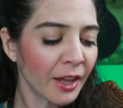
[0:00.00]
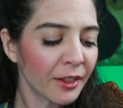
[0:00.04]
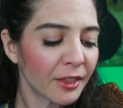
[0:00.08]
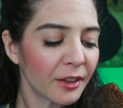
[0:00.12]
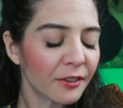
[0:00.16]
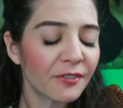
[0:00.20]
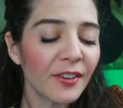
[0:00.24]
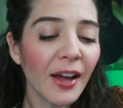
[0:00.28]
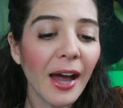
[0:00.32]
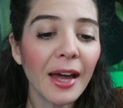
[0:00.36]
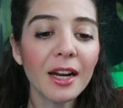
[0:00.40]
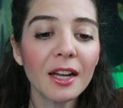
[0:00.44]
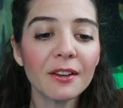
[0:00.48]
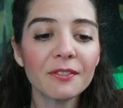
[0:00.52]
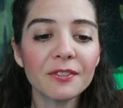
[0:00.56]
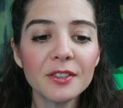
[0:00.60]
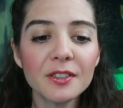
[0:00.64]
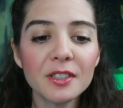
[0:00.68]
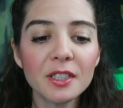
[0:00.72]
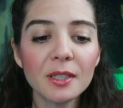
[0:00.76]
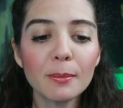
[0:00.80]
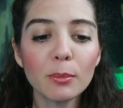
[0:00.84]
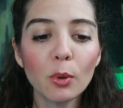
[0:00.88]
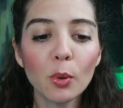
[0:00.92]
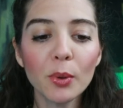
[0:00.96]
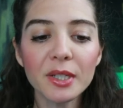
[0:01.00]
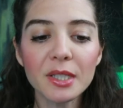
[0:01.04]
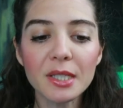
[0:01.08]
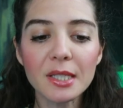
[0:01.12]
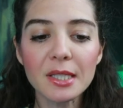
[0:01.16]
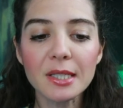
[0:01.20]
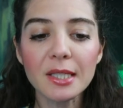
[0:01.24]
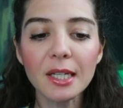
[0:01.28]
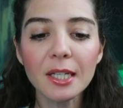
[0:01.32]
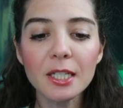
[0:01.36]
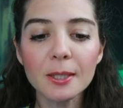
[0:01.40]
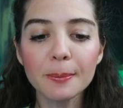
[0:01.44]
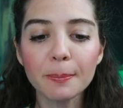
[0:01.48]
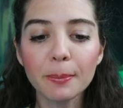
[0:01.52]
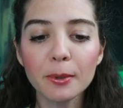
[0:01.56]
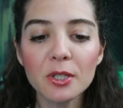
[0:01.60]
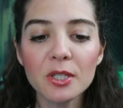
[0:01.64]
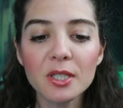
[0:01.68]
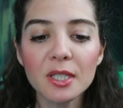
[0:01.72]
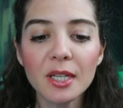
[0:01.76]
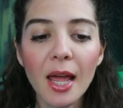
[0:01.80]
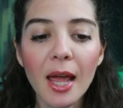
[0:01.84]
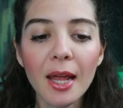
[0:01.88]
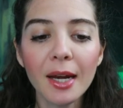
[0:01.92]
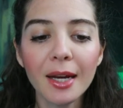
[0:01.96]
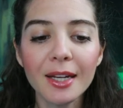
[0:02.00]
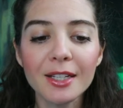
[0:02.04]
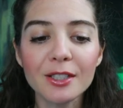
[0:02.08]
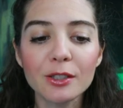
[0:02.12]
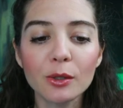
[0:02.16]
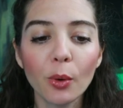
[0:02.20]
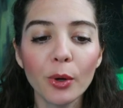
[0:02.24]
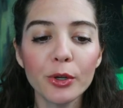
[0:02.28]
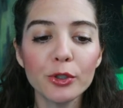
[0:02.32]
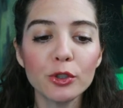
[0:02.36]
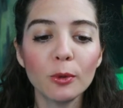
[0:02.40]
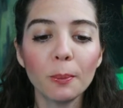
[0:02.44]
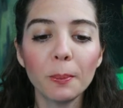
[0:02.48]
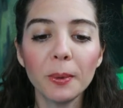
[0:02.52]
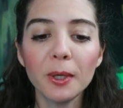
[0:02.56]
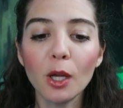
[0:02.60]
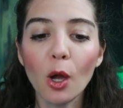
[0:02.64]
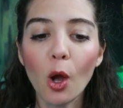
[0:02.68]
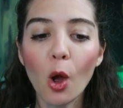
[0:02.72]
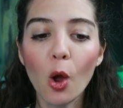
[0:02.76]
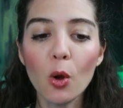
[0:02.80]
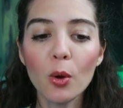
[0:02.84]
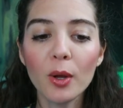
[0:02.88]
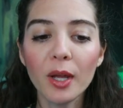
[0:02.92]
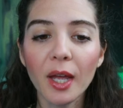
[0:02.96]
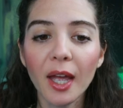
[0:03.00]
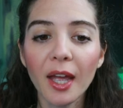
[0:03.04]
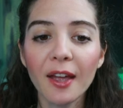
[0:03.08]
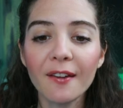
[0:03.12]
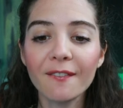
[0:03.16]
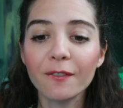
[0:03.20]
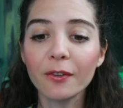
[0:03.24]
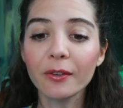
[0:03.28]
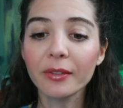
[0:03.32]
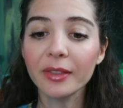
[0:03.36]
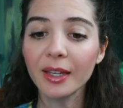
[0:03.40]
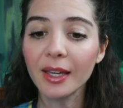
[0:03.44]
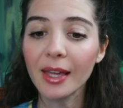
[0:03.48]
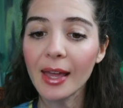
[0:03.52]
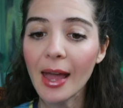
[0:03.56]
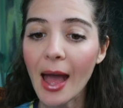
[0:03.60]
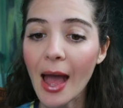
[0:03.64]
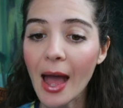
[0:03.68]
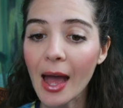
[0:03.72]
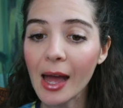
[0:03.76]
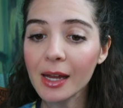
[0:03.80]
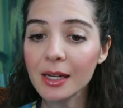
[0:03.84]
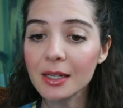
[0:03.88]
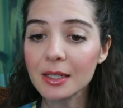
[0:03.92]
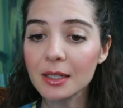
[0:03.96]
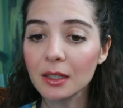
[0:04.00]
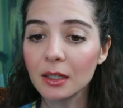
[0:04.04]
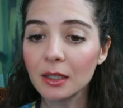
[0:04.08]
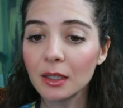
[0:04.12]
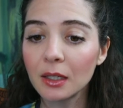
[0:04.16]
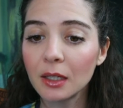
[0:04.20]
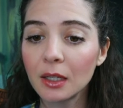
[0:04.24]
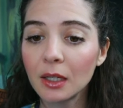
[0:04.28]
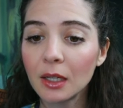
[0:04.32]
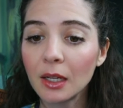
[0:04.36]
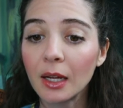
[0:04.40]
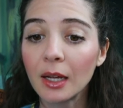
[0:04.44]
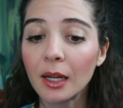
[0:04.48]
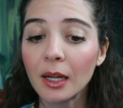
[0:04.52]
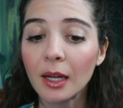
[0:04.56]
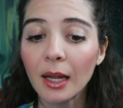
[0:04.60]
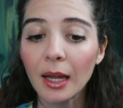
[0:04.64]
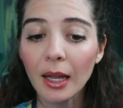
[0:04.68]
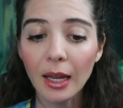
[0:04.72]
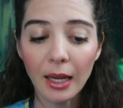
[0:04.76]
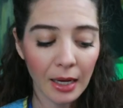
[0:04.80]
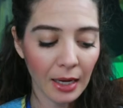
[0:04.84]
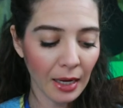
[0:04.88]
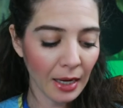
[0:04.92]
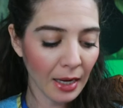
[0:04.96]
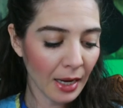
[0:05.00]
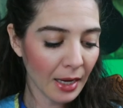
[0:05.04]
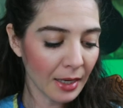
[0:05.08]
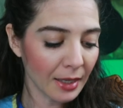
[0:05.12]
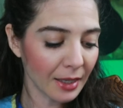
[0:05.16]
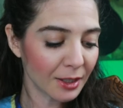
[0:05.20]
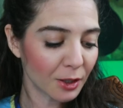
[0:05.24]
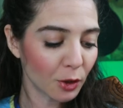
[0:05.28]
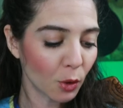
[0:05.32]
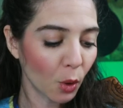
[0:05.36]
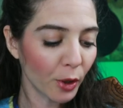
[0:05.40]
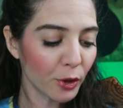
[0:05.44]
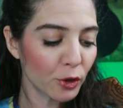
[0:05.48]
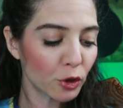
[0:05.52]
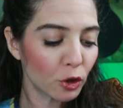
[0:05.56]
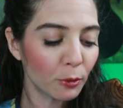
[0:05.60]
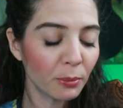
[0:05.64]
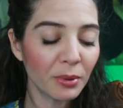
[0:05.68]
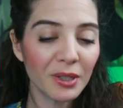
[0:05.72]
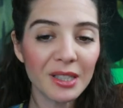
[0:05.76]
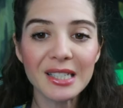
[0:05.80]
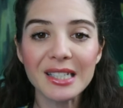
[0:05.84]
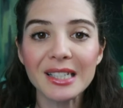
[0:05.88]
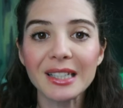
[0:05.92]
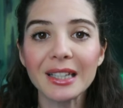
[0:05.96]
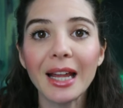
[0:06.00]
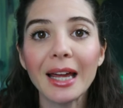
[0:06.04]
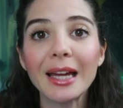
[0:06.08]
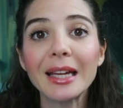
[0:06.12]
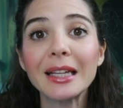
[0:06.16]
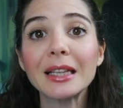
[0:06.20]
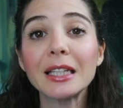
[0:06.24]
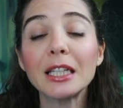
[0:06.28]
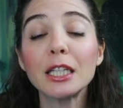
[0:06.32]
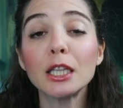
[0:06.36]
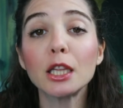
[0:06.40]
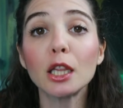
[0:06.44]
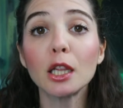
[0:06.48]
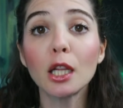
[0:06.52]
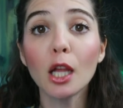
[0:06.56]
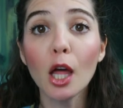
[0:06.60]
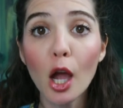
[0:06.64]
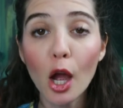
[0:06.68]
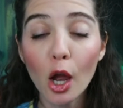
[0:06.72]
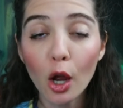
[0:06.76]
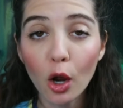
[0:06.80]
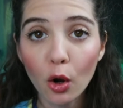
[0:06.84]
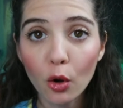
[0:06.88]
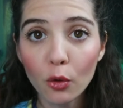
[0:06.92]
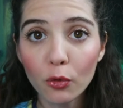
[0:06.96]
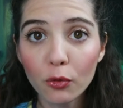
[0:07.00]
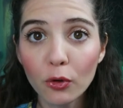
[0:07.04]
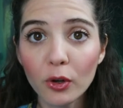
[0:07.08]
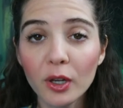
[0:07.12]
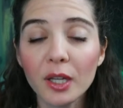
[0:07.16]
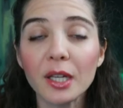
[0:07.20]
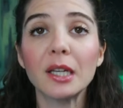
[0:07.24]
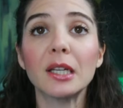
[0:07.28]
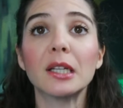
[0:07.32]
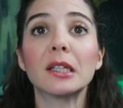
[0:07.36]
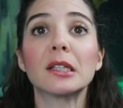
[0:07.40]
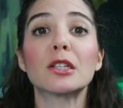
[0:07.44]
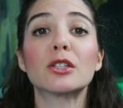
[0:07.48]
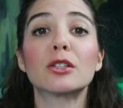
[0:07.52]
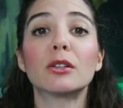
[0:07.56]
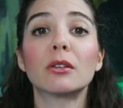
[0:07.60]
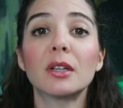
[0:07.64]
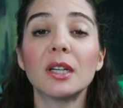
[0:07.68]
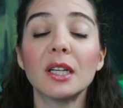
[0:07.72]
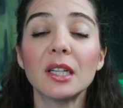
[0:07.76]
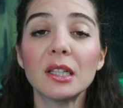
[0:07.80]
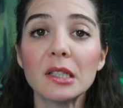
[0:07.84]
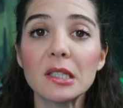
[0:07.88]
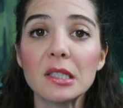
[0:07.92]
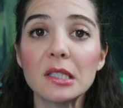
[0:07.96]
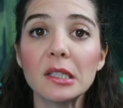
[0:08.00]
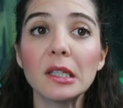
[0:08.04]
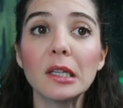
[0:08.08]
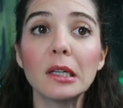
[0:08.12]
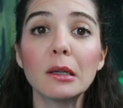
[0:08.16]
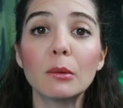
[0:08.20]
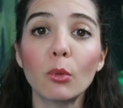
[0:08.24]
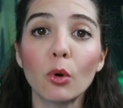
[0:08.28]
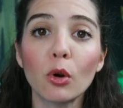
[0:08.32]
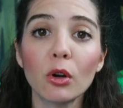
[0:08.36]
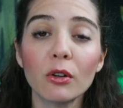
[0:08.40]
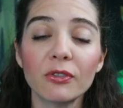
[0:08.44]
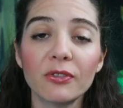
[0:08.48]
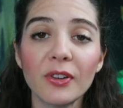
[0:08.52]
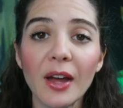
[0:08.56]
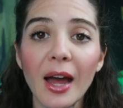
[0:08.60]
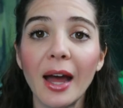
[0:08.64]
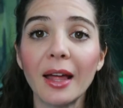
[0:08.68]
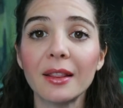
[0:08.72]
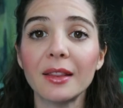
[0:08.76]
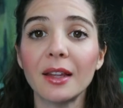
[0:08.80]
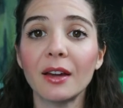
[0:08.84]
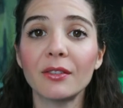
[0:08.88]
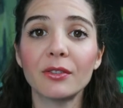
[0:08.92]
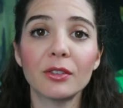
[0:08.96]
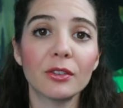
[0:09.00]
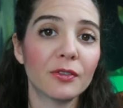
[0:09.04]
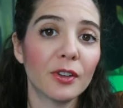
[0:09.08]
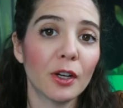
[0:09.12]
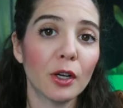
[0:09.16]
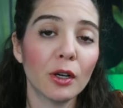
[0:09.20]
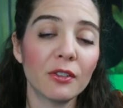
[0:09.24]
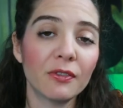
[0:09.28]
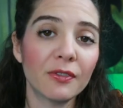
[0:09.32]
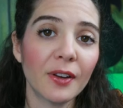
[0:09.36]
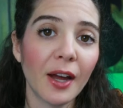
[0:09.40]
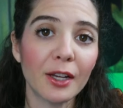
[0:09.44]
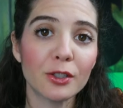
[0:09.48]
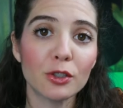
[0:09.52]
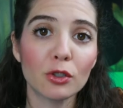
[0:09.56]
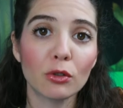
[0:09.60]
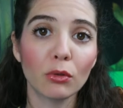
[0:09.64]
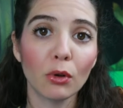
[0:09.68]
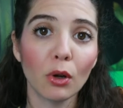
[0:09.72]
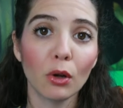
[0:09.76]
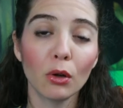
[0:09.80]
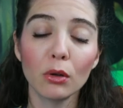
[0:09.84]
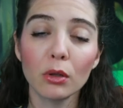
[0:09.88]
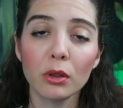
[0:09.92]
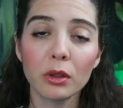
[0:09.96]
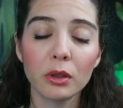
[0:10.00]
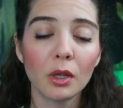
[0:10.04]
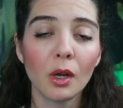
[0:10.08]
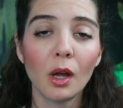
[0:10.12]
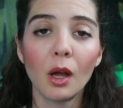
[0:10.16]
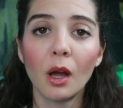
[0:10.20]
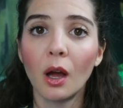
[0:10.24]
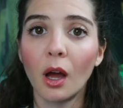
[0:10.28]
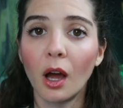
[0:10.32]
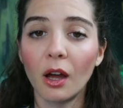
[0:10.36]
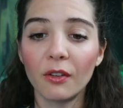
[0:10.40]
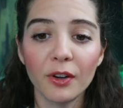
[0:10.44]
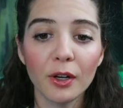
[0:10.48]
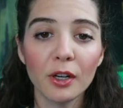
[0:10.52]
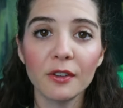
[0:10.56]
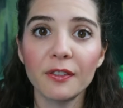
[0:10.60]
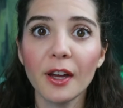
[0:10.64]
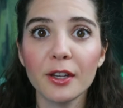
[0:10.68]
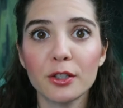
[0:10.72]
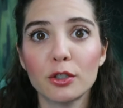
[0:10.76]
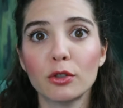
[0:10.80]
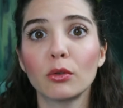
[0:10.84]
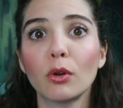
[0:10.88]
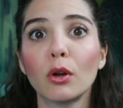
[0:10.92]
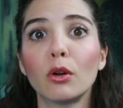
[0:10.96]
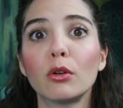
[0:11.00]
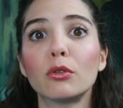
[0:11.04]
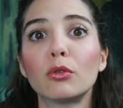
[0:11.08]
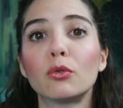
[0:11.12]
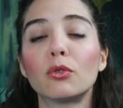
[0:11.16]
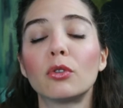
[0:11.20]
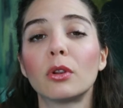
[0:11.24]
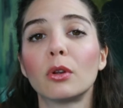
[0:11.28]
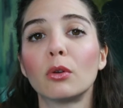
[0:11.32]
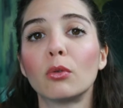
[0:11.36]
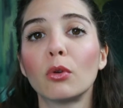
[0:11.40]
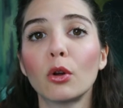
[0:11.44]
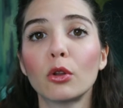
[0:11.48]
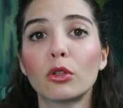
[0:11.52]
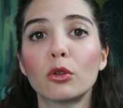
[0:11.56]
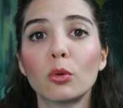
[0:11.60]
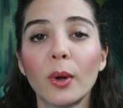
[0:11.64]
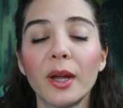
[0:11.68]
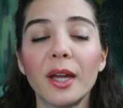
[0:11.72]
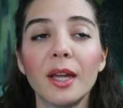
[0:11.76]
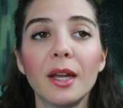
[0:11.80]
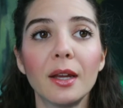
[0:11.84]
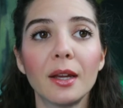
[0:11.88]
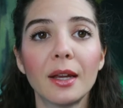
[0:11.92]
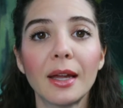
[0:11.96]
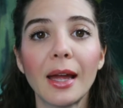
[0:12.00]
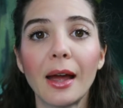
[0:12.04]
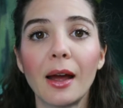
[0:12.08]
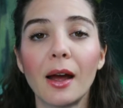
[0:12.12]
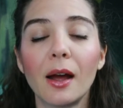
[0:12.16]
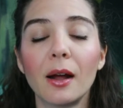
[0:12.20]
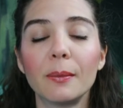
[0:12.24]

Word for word: The fat at fifteen point six percent is going to be okay for the cat and is going to be slightly low for kittens. So kittens need more fat. They have a very fast growth, a very fast growth growth weight,